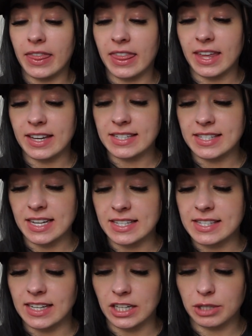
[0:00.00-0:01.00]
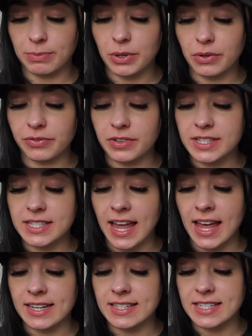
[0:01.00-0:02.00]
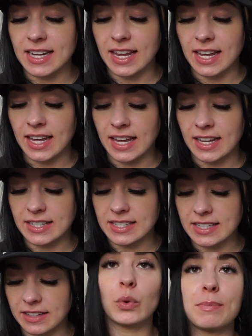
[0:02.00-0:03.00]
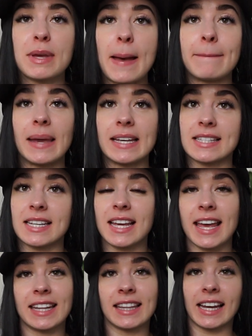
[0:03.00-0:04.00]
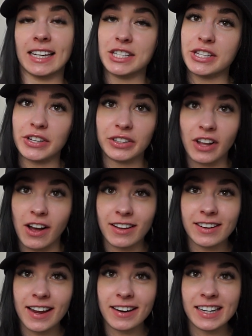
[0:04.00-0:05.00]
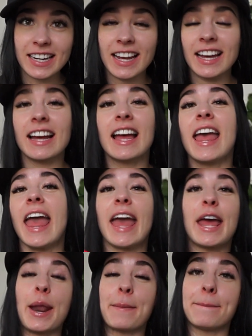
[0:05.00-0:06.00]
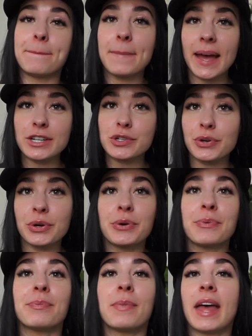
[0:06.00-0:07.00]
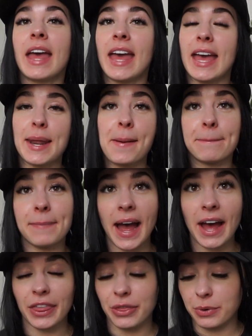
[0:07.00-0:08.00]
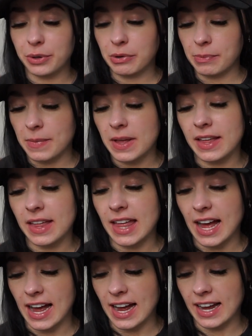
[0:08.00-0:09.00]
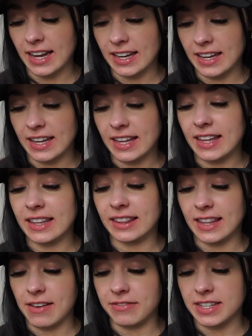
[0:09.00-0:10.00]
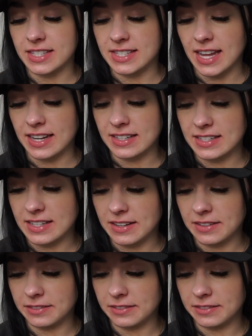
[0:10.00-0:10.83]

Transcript: This is such a beautiful scent. It would be amazing in like a salon area, in a bedroom, in a bathroom. I love this scent.